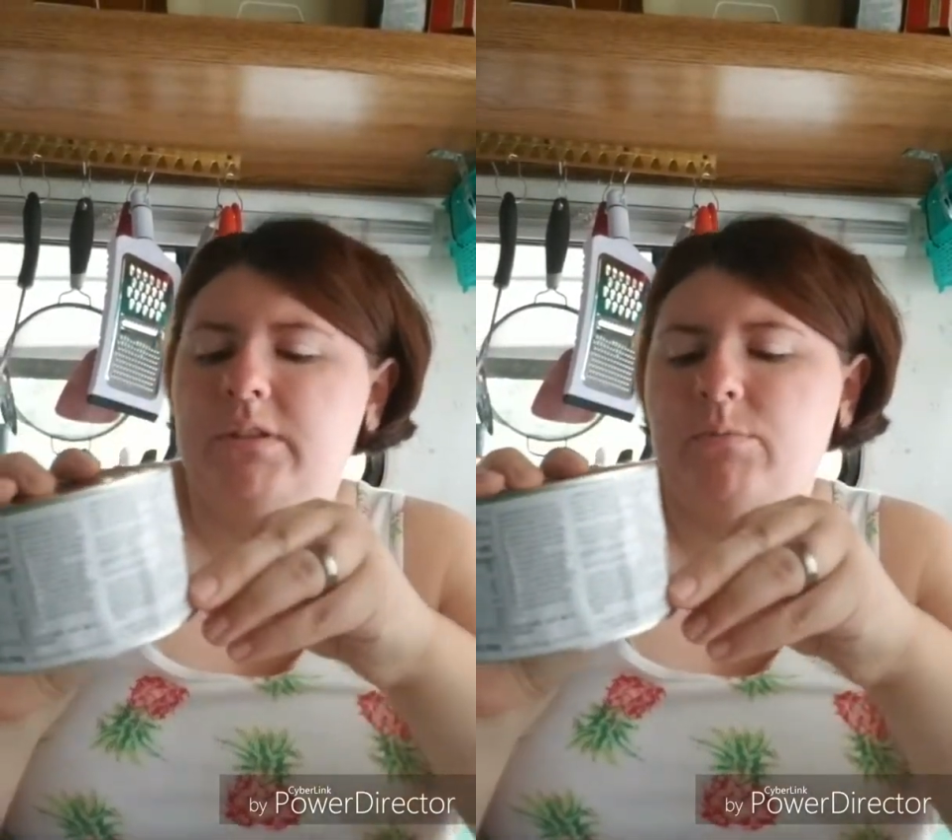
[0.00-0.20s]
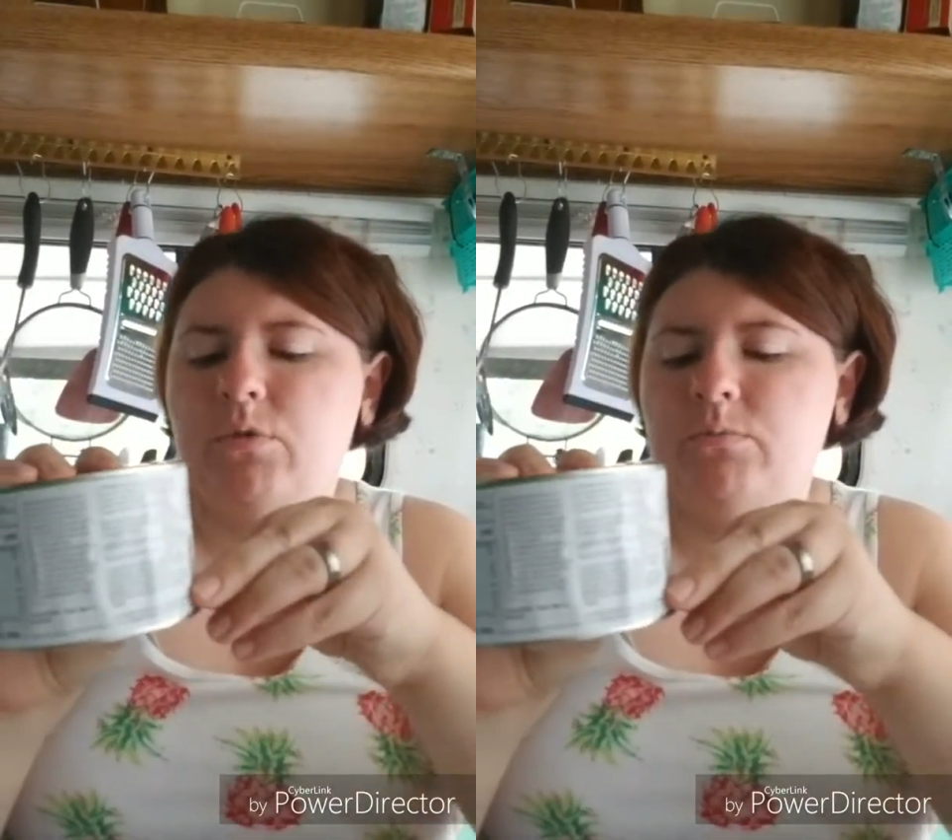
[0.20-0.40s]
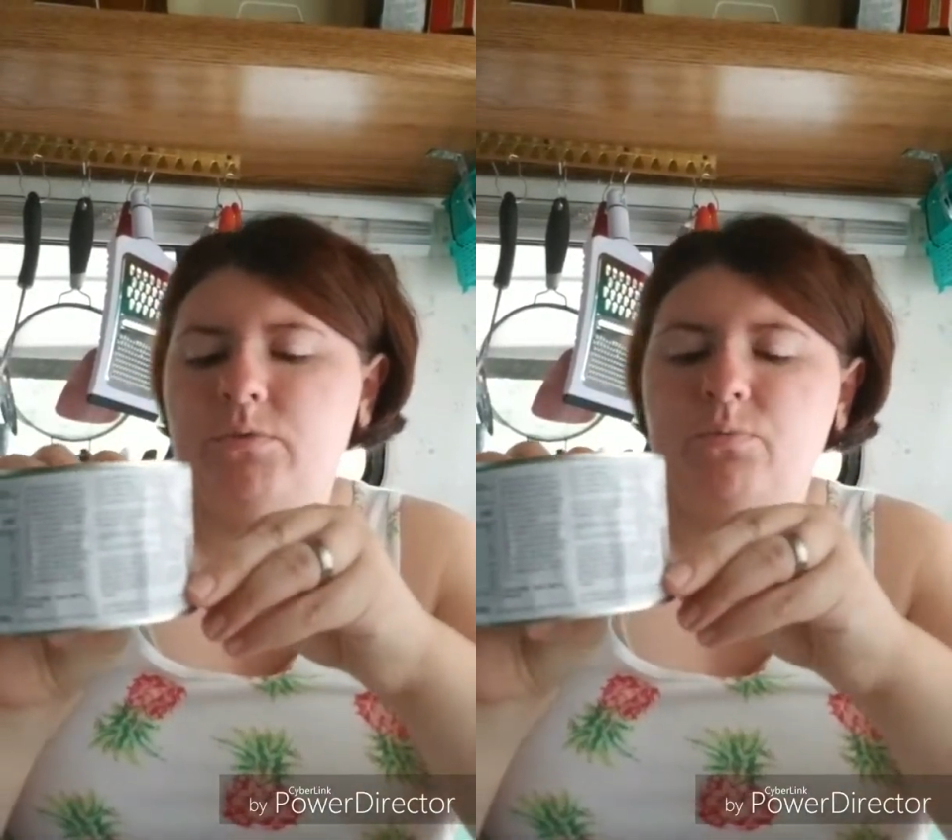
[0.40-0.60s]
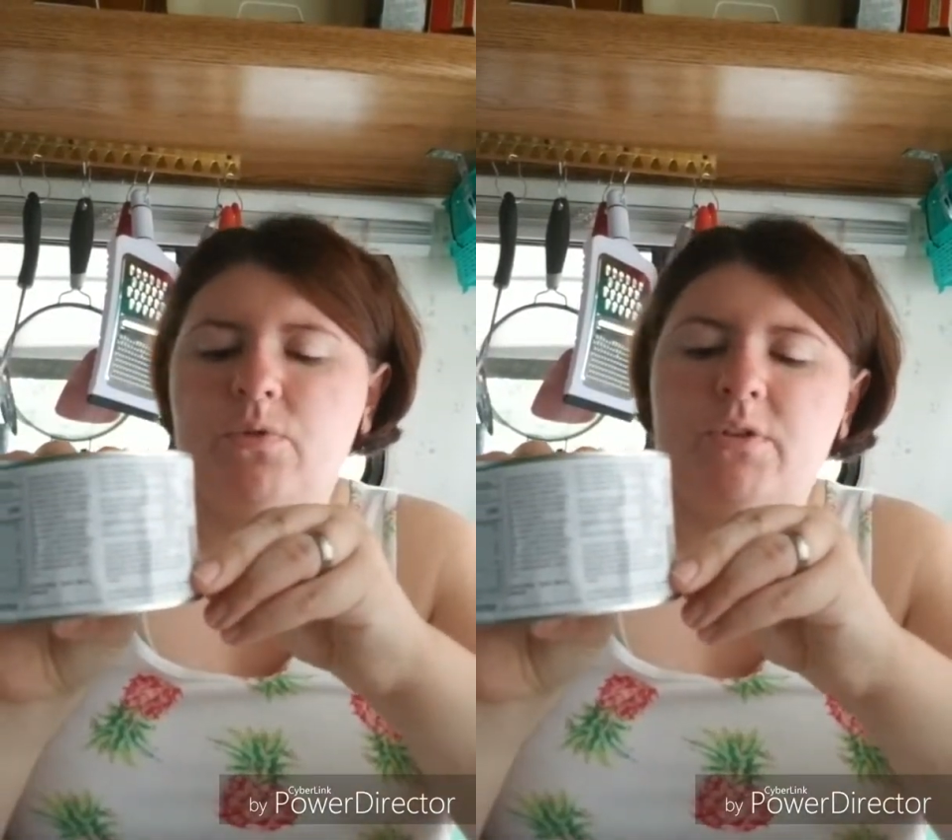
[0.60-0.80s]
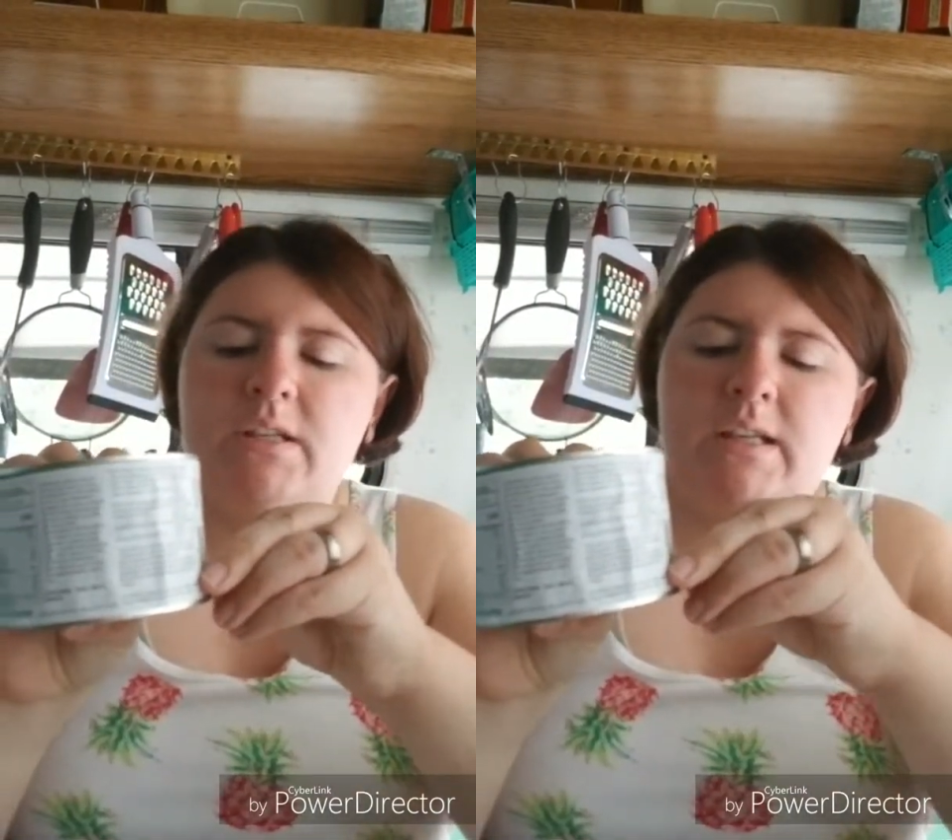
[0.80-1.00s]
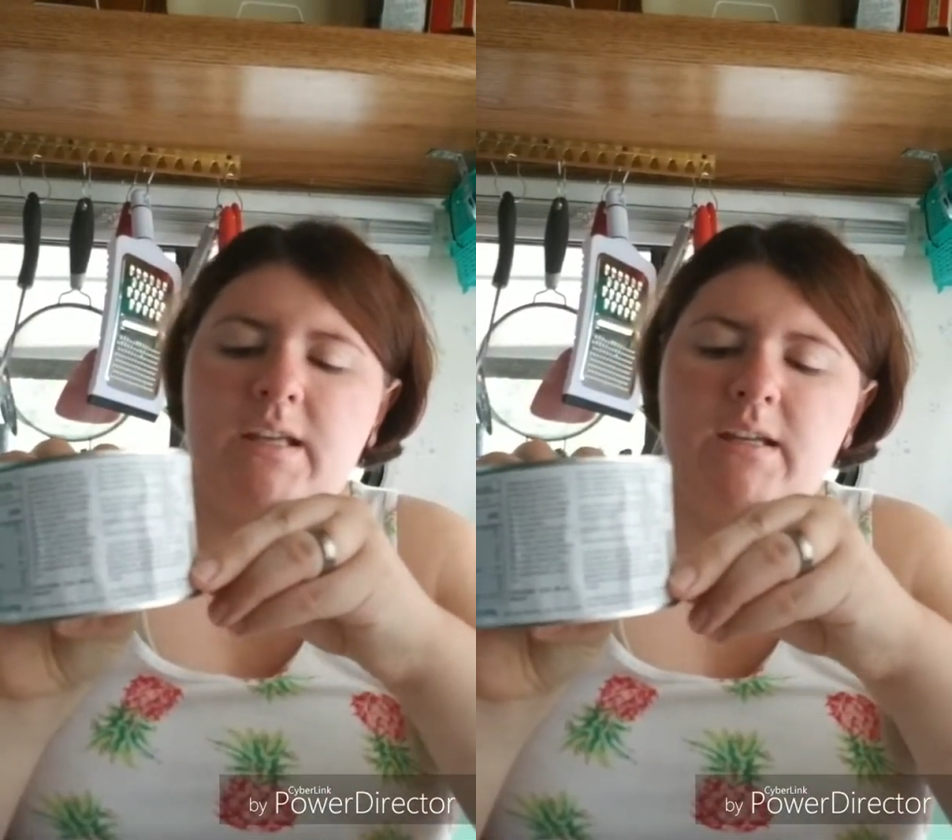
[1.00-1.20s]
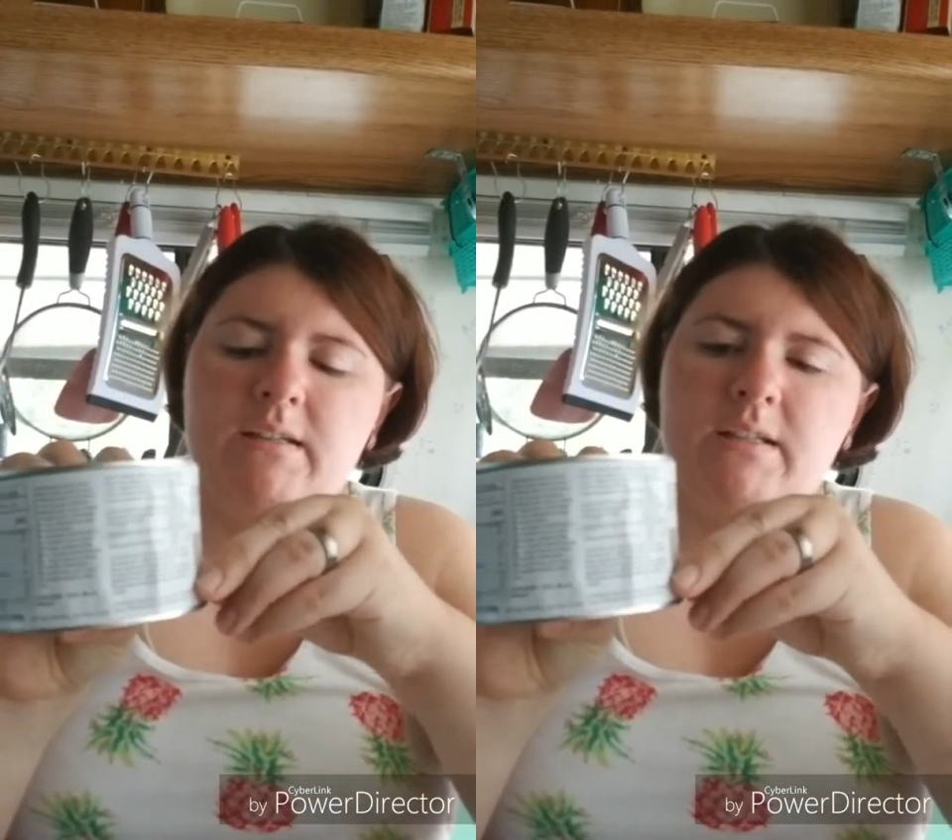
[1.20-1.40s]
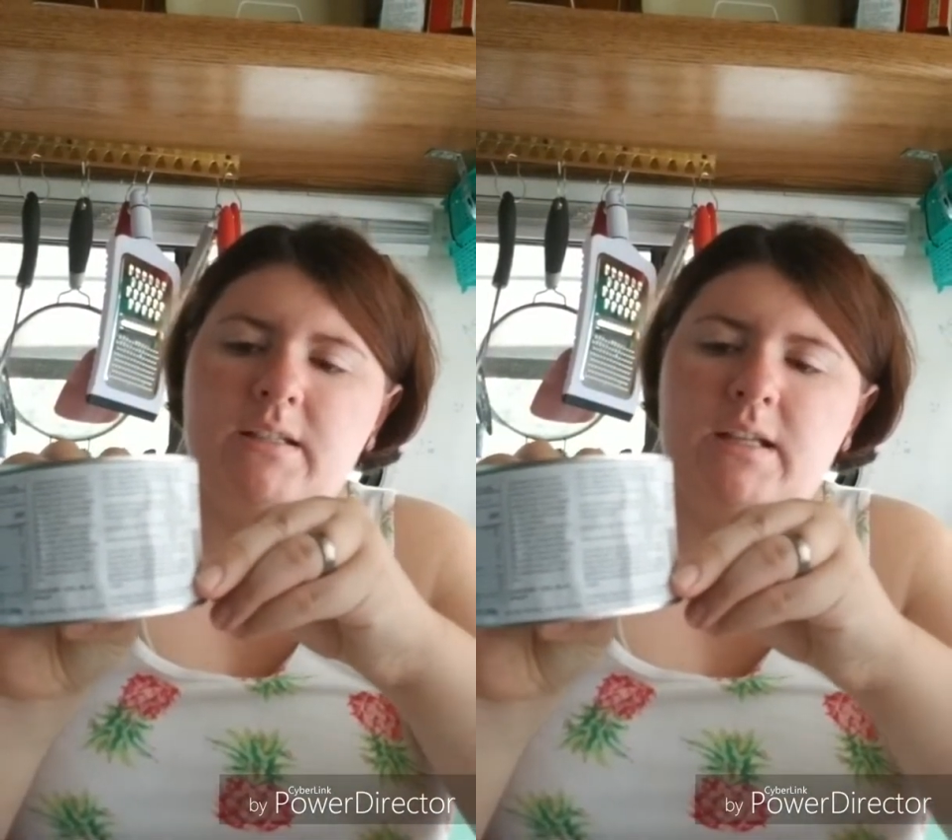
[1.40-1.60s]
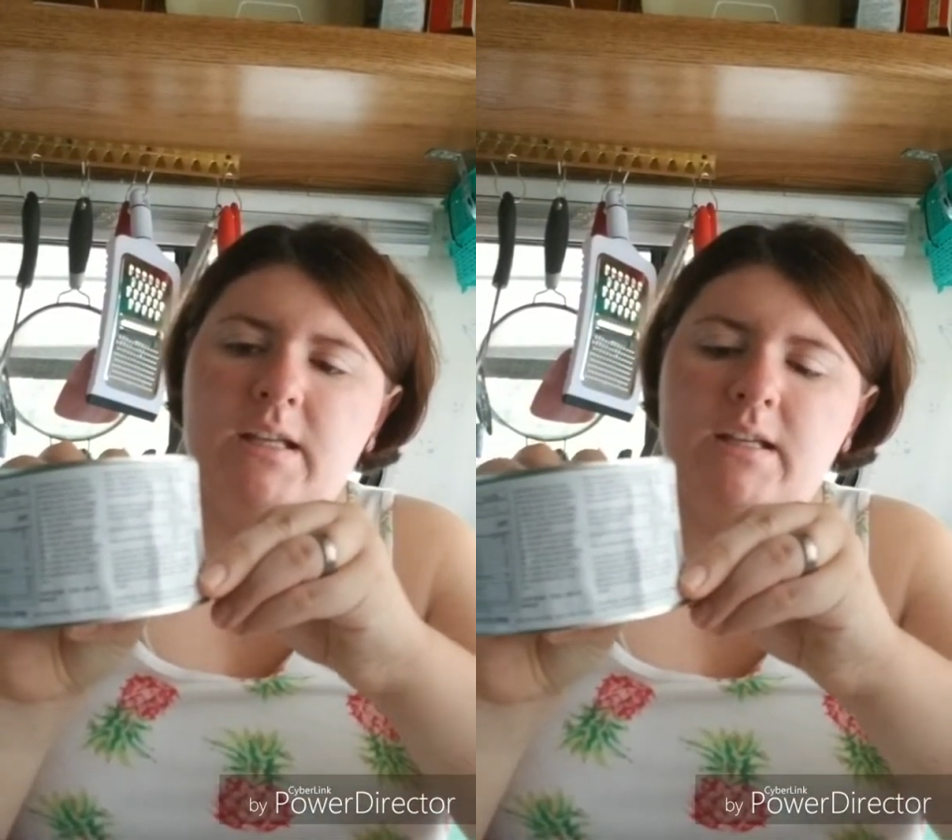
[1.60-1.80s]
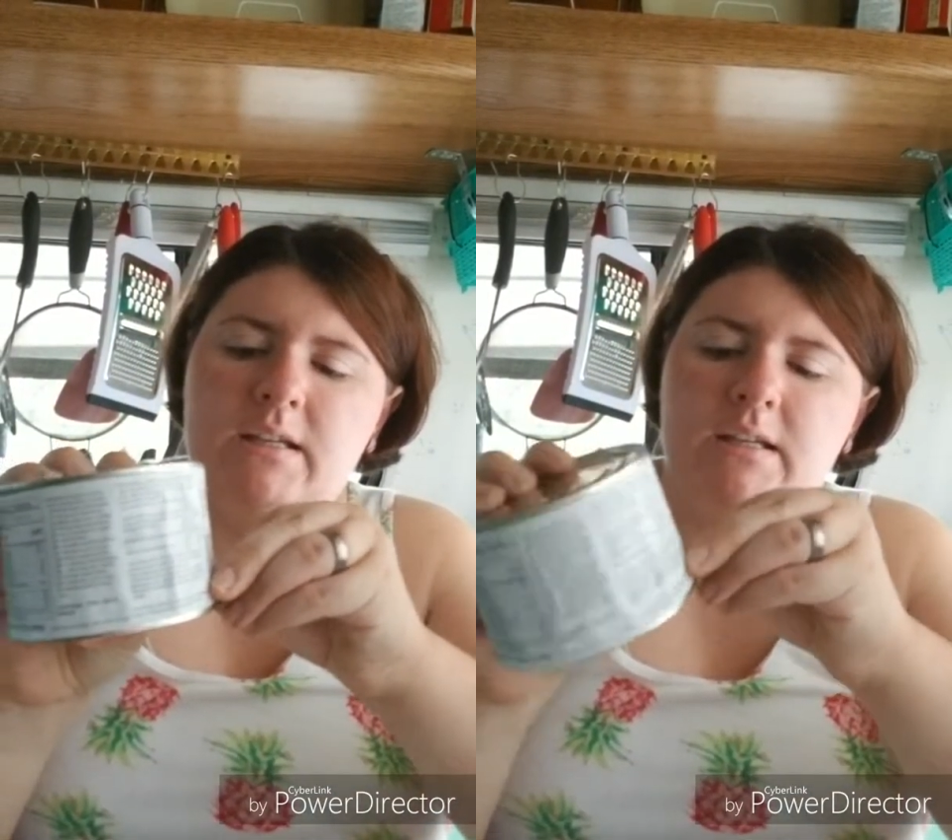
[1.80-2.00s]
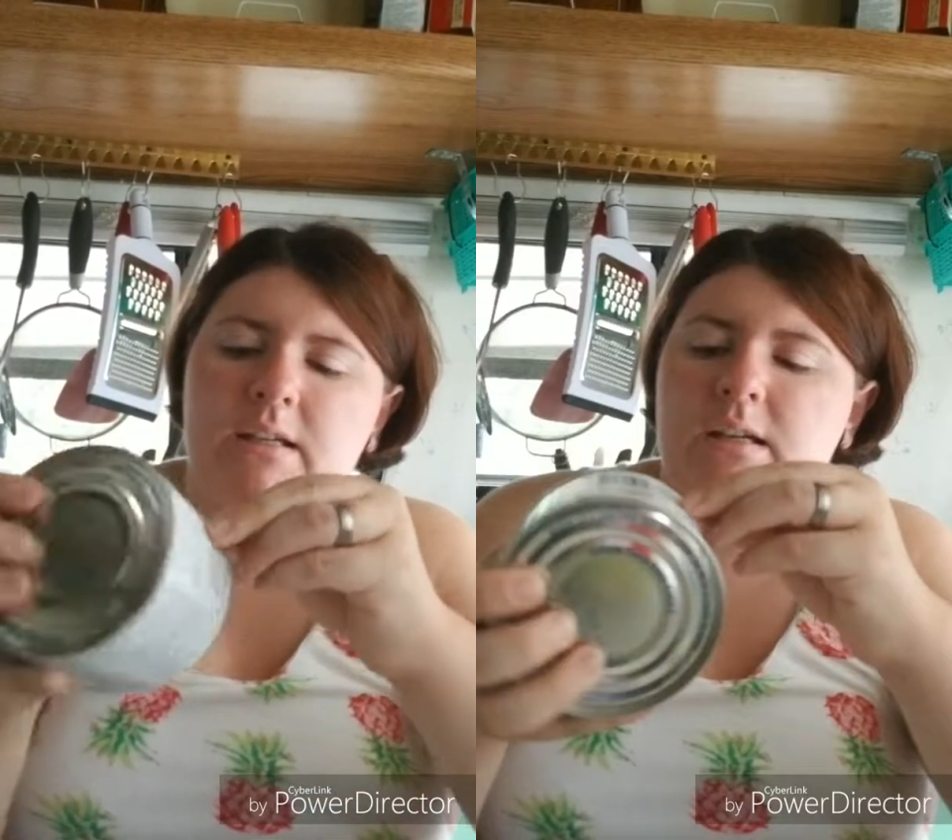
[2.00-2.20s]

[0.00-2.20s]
And I'm almost wondering, can I take